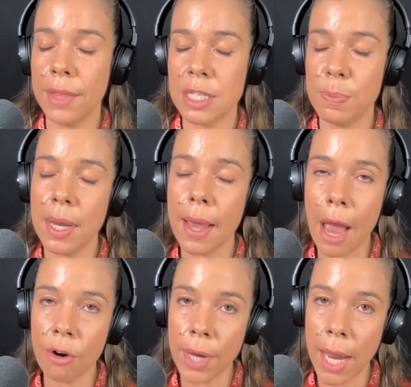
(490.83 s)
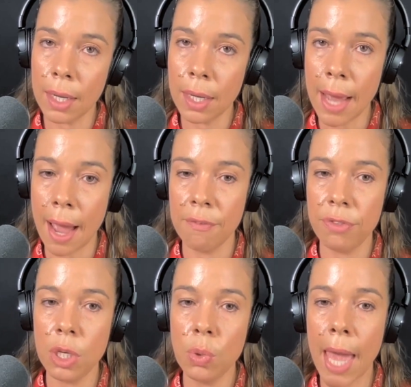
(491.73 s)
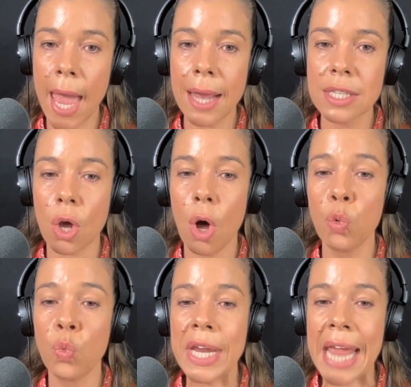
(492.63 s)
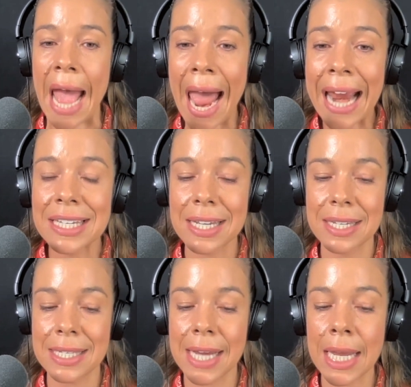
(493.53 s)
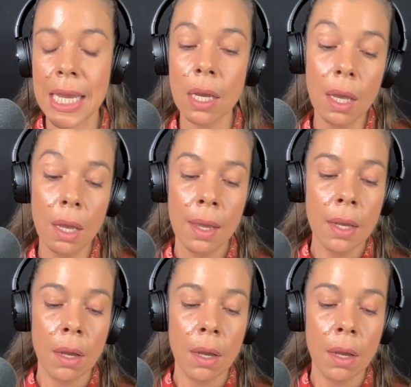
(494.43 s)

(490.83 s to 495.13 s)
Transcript: that's being aggregated out of the UK, it's called REACT study.